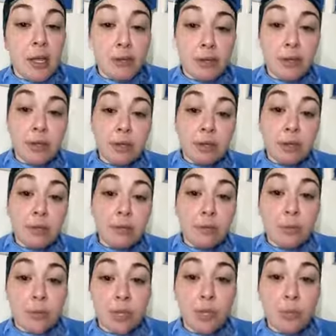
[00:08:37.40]
Every night
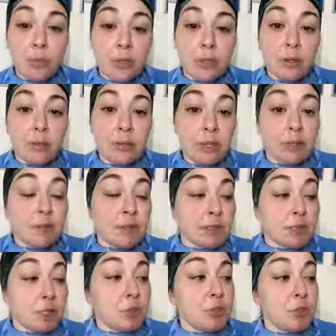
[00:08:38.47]
we come in and we get the
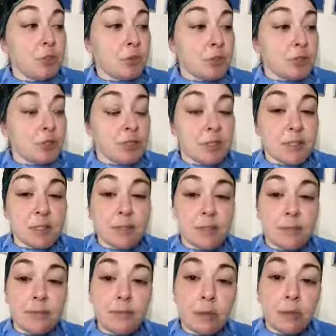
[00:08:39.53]
same two residents and
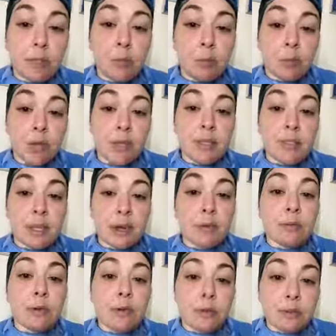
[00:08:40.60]
they fucking max
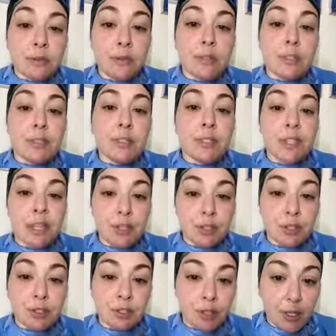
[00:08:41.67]
out all the
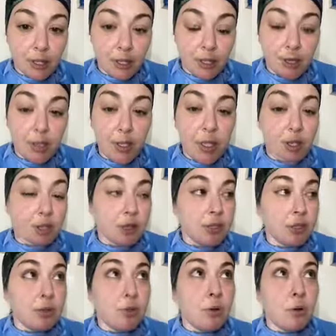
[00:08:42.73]
sedation again and
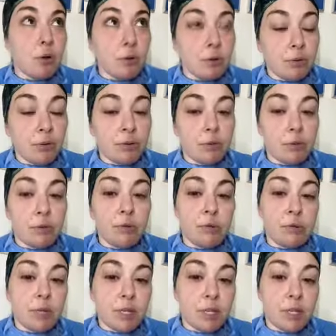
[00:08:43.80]
undo all the work
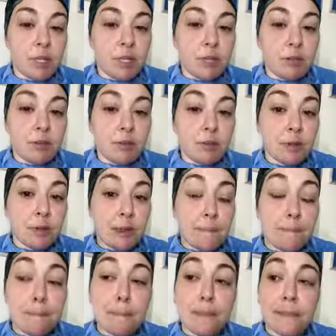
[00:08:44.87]
from the day shift
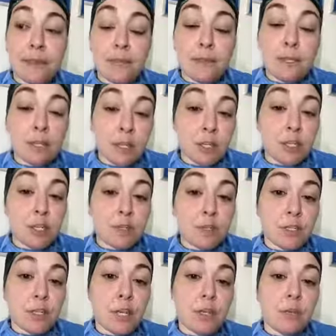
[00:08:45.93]
then the day shift
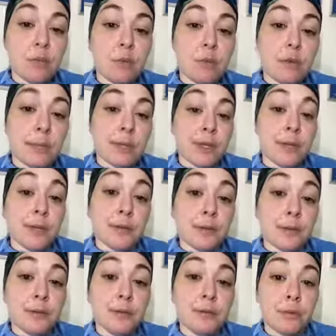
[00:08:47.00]
attending will come in and they'll
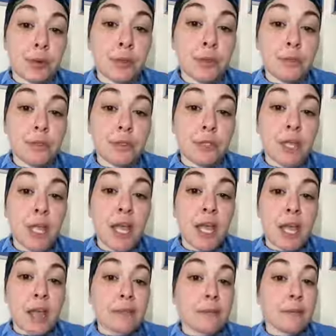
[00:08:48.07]
all do rounds
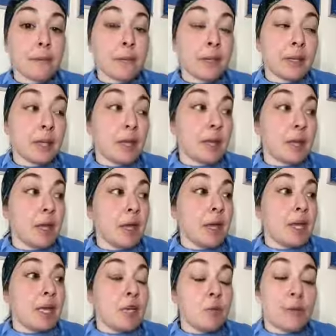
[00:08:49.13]
and they'll be like,
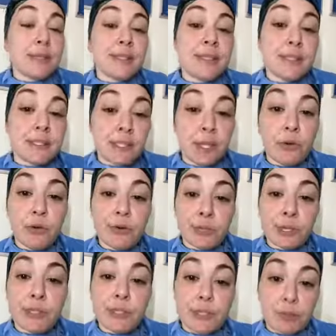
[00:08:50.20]
he wasn't
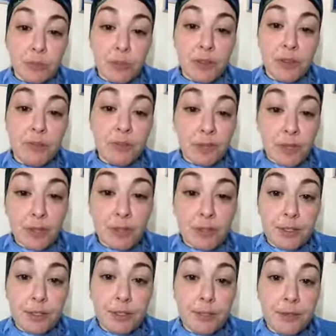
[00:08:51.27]
synchronizing with the
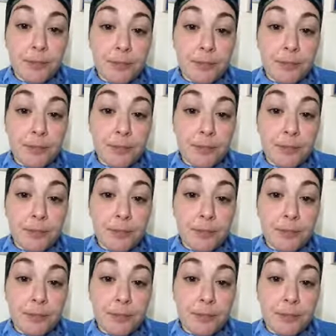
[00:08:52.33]
vent.